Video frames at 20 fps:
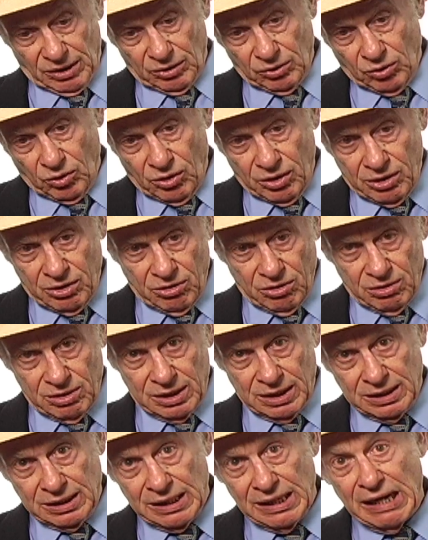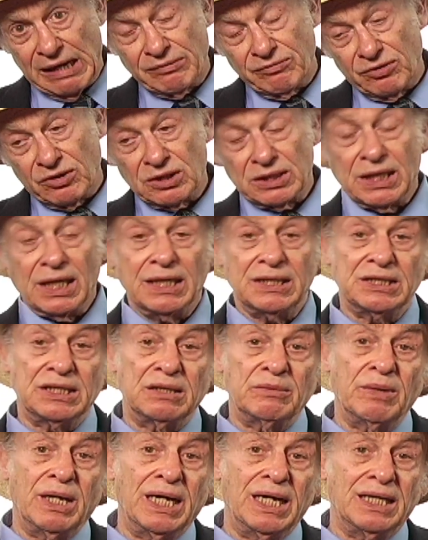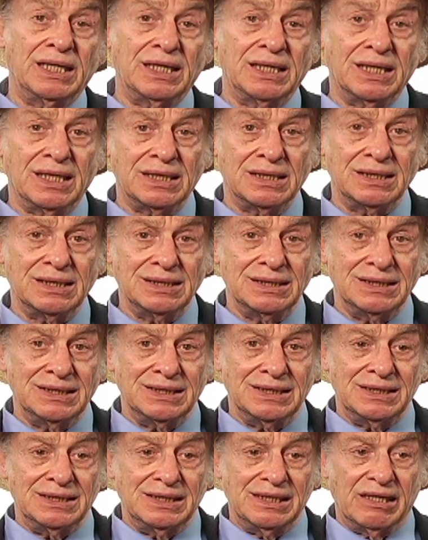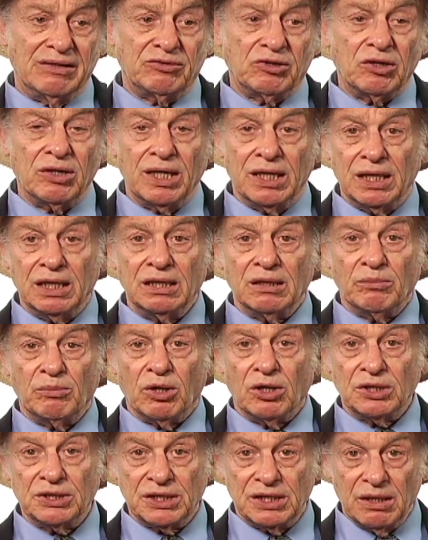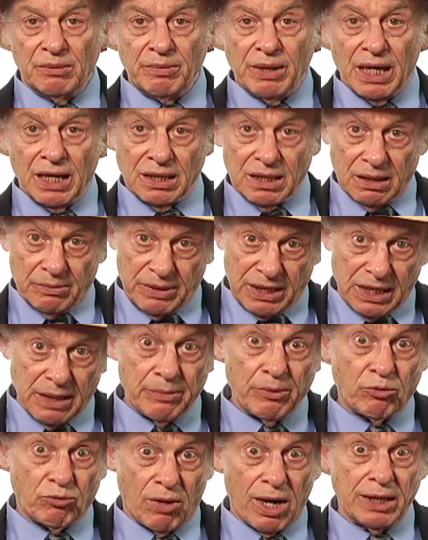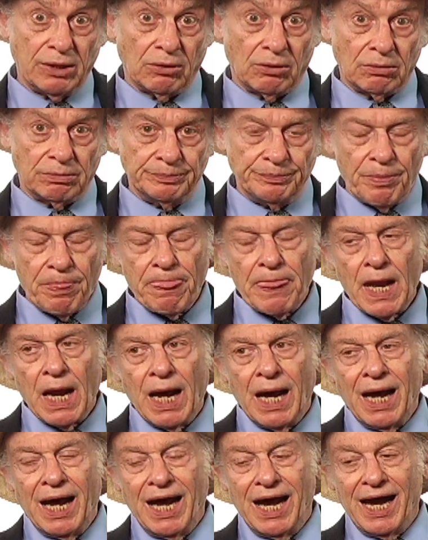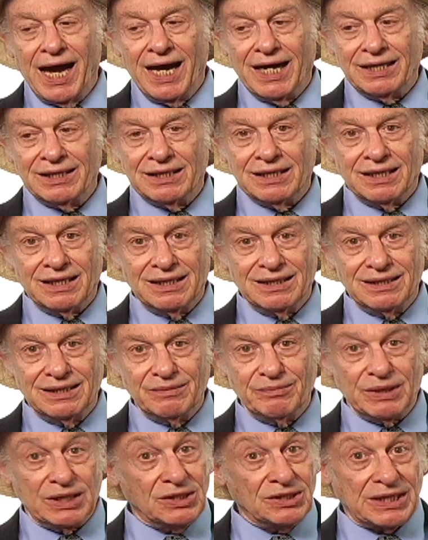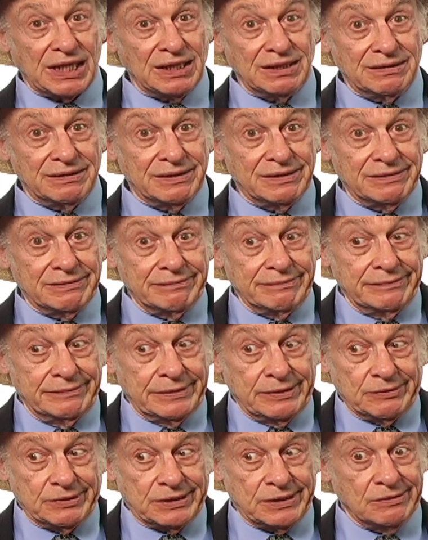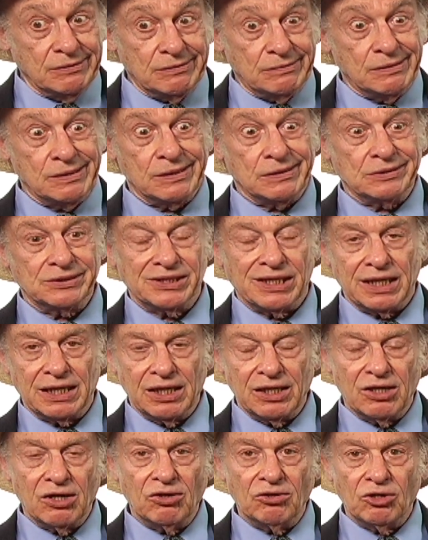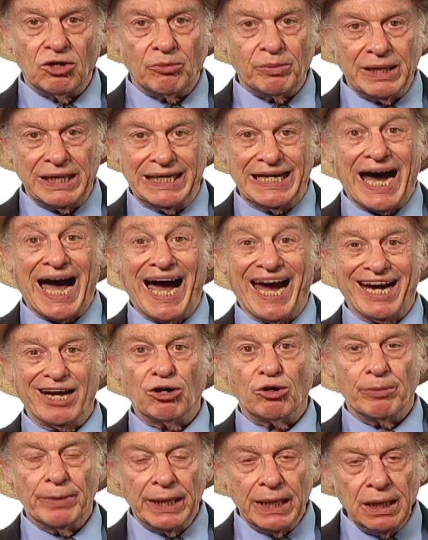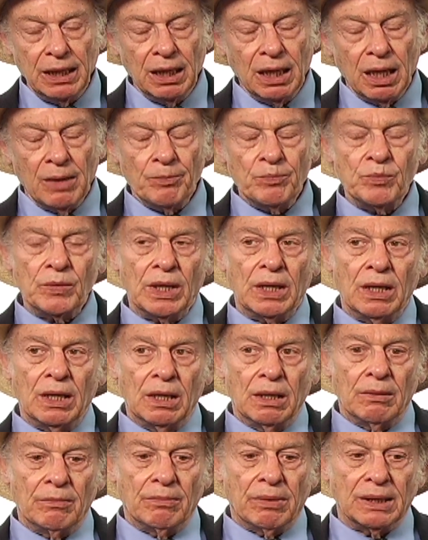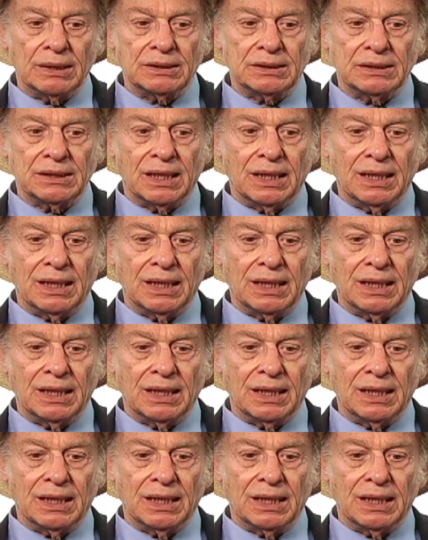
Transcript: a lawyer and an advertising man, and then after hitting the boss in the mouth, I became a writer. And because there was nowhere else I could go. Nobody'd hire me. But